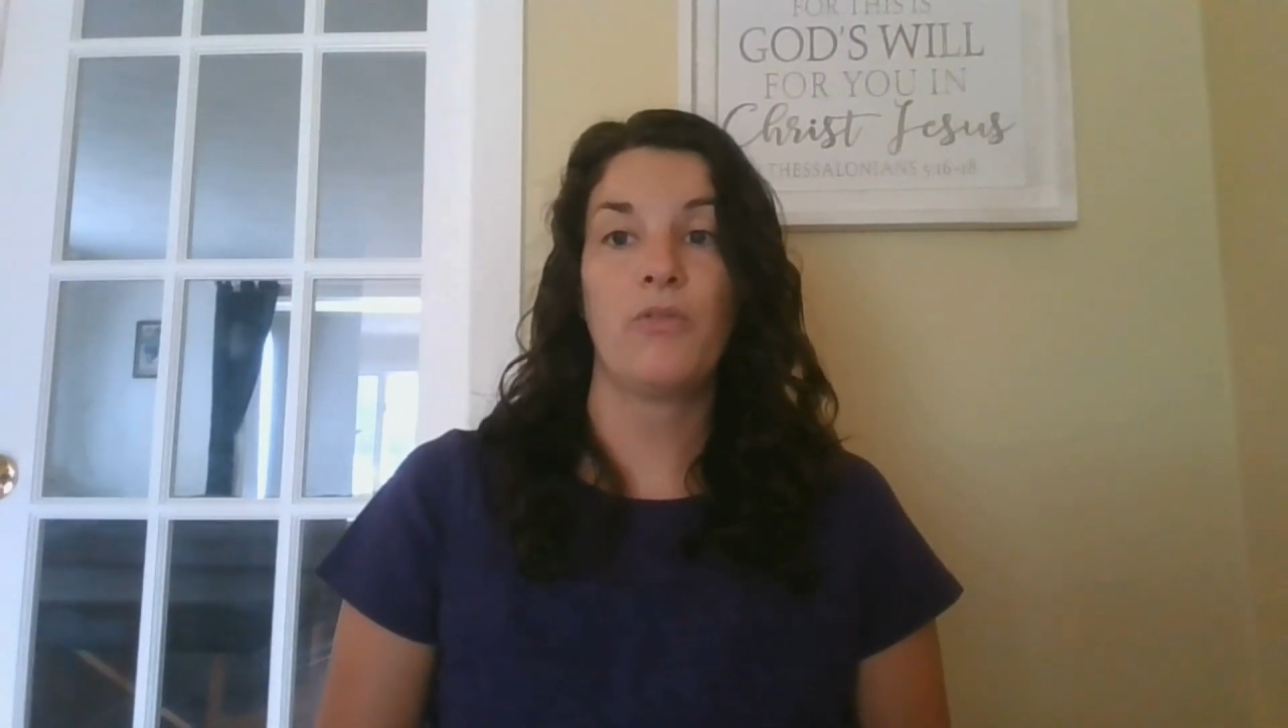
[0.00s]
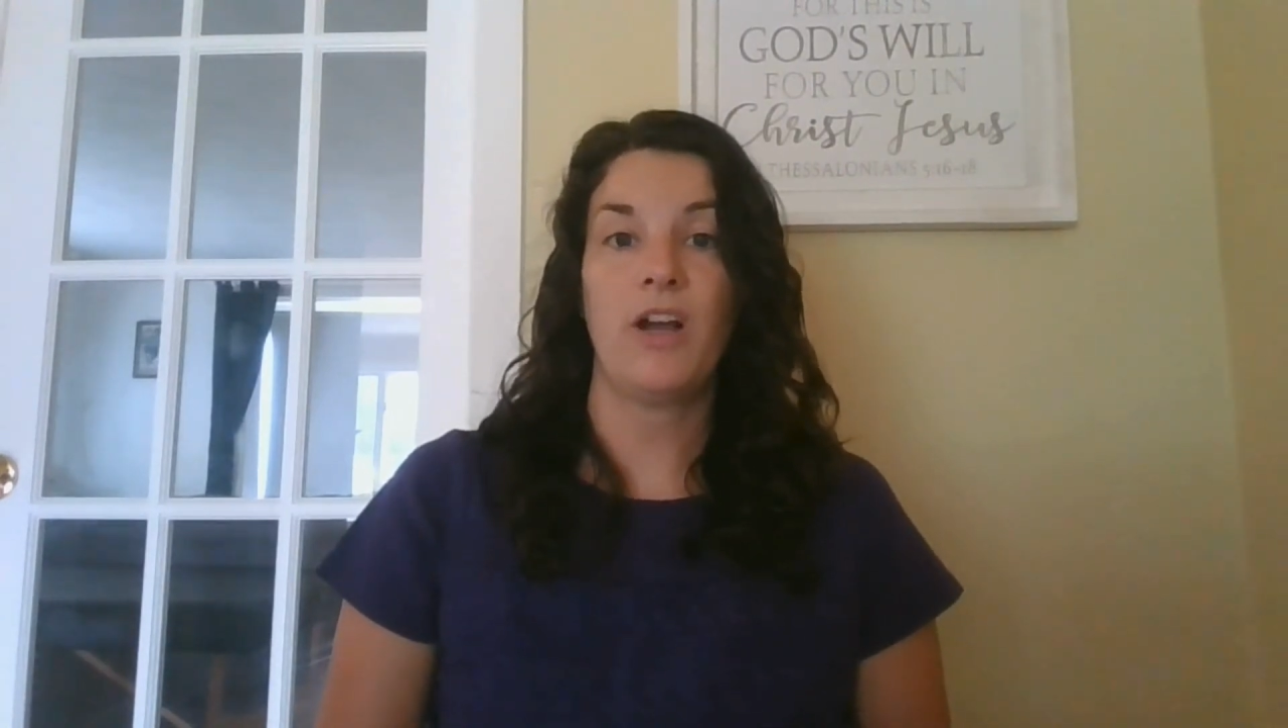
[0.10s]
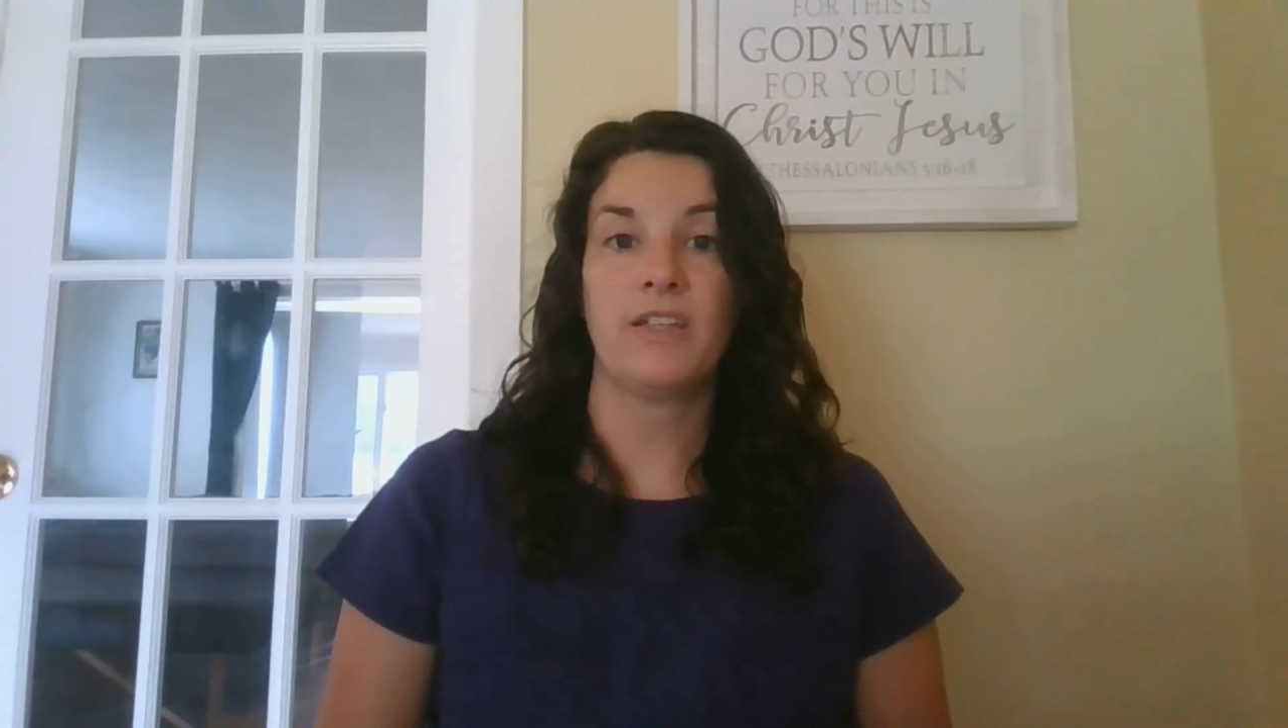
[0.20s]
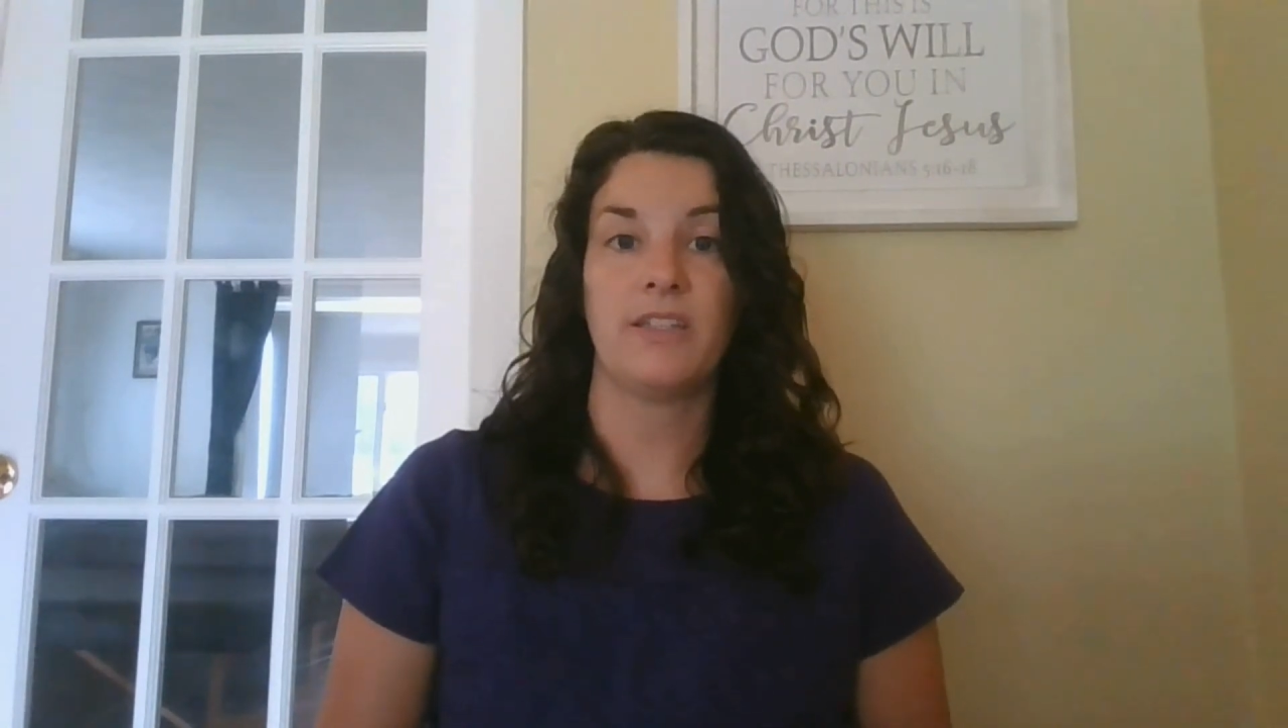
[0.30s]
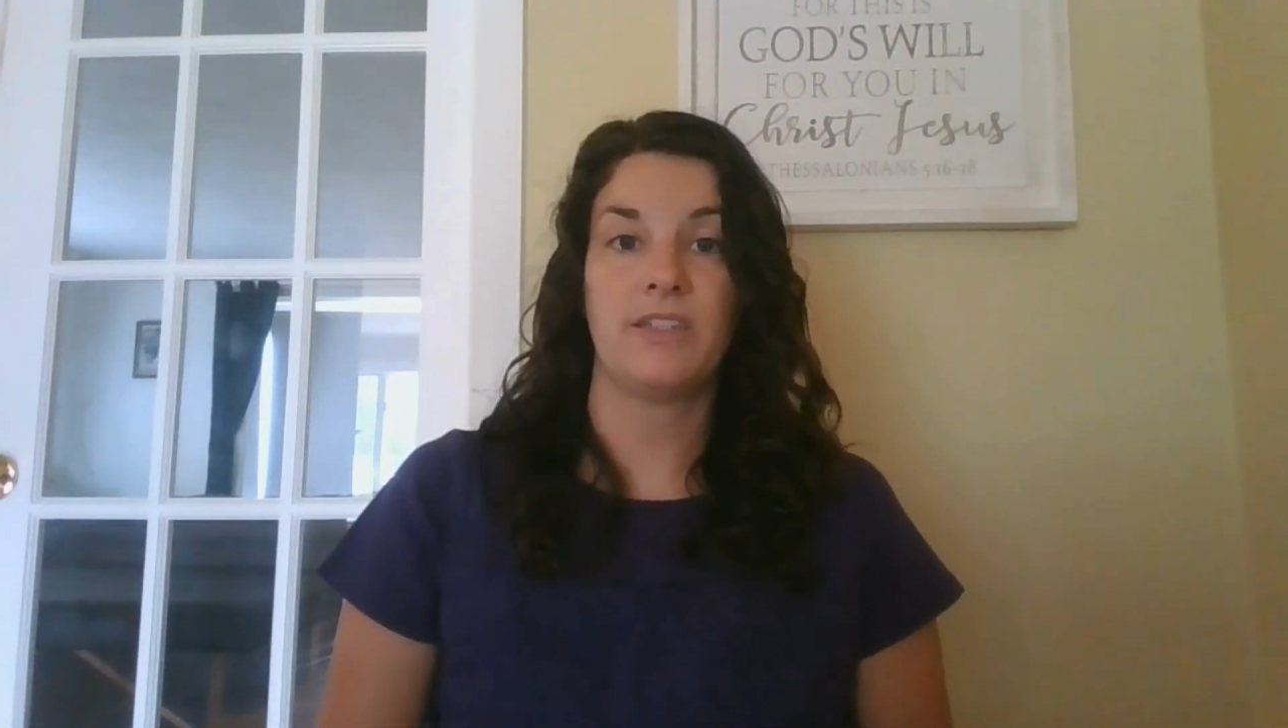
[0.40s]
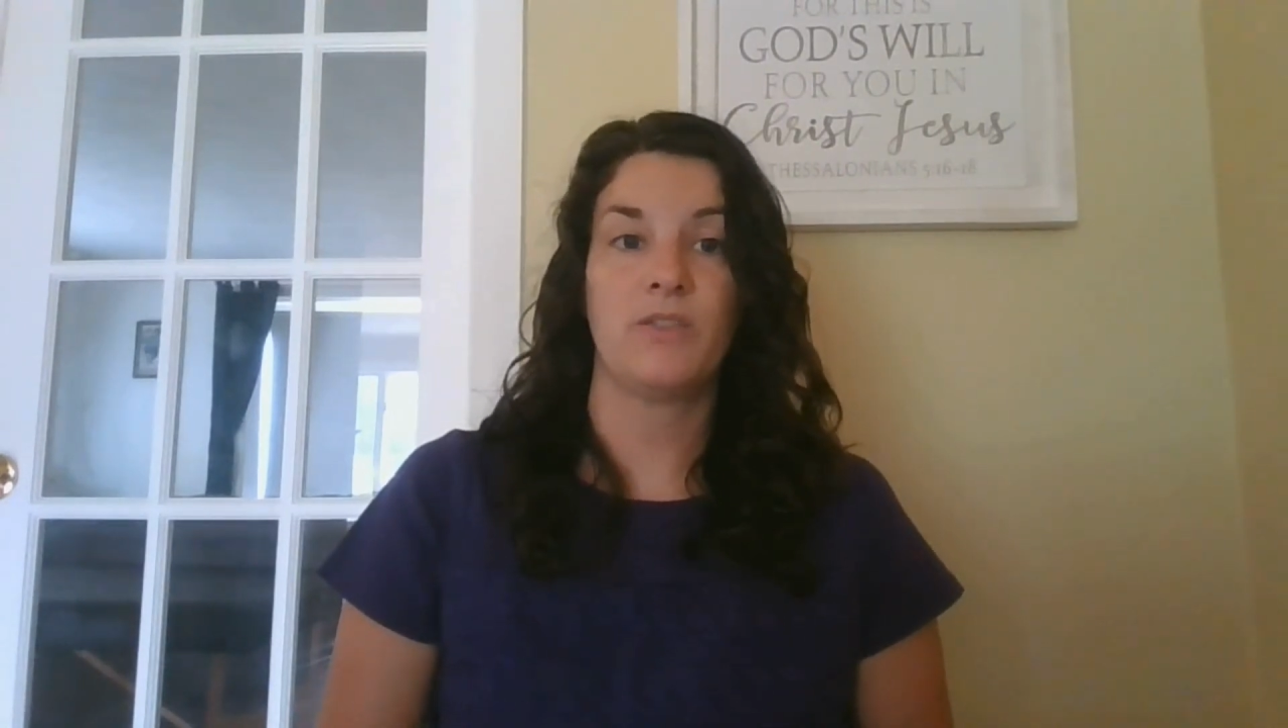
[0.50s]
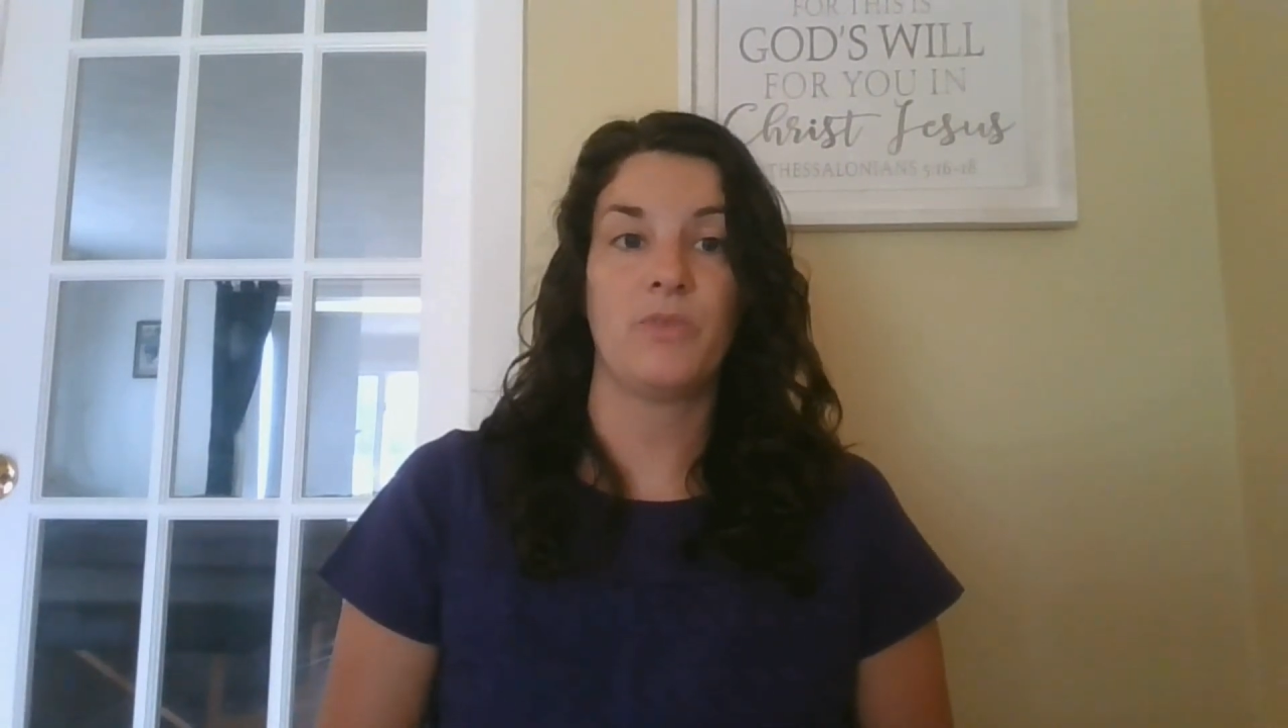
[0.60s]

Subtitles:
processes